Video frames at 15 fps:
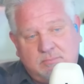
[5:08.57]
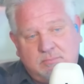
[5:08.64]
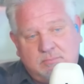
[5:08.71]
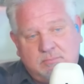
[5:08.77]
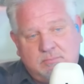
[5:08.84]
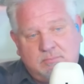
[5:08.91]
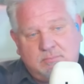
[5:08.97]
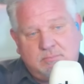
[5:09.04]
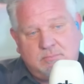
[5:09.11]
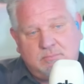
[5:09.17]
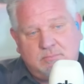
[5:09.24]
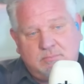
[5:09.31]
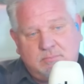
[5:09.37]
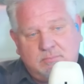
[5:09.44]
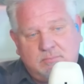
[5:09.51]

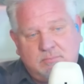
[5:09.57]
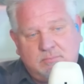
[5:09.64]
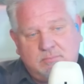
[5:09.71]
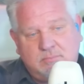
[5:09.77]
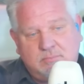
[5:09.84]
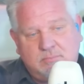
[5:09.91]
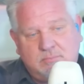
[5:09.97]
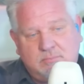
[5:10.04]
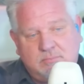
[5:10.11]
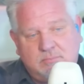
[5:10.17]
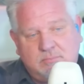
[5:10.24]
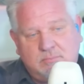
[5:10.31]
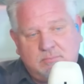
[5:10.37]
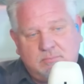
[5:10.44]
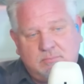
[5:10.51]

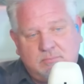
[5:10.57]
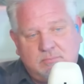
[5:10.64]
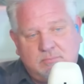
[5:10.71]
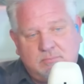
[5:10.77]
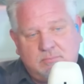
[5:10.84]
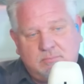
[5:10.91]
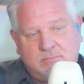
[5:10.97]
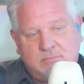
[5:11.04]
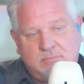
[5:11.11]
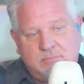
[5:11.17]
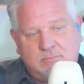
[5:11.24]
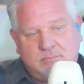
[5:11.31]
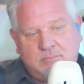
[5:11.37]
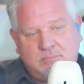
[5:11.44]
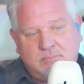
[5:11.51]

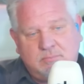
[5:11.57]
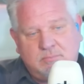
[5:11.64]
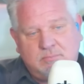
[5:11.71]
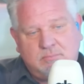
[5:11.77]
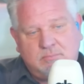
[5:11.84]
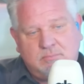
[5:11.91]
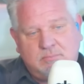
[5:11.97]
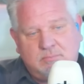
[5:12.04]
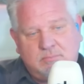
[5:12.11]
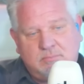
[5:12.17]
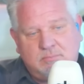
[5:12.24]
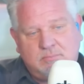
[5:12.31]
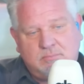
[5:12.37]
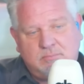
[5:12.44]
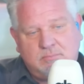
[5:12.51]

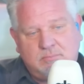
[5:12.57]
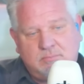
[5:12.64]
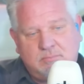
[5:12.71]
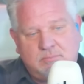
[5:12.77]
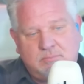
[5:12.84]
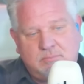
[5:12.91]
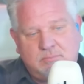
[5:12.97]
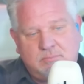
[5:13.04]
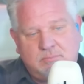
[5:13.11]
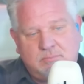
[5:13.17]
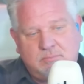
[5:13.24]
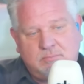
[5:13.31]
(not speaking)